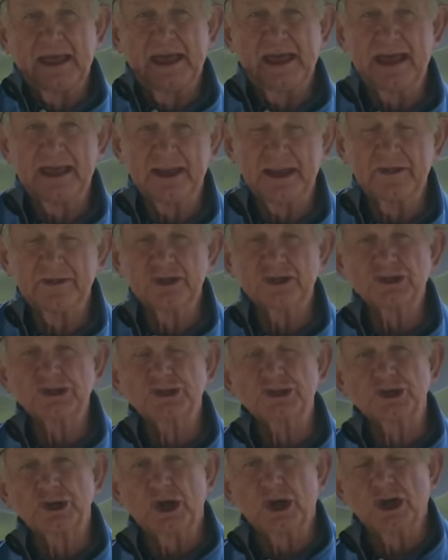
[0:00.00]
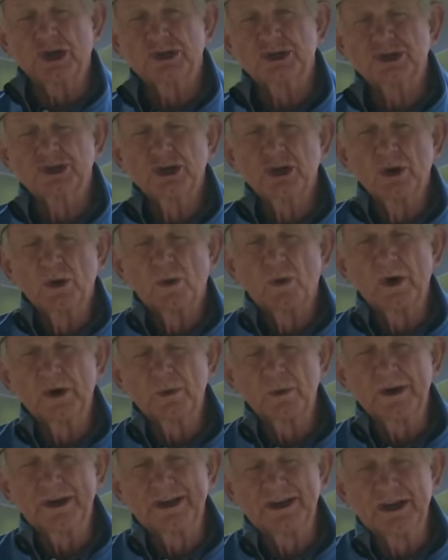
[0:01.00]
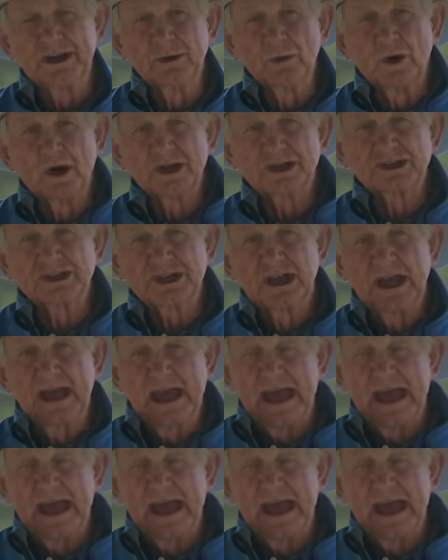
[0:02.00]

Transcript: And in this church, what we did was,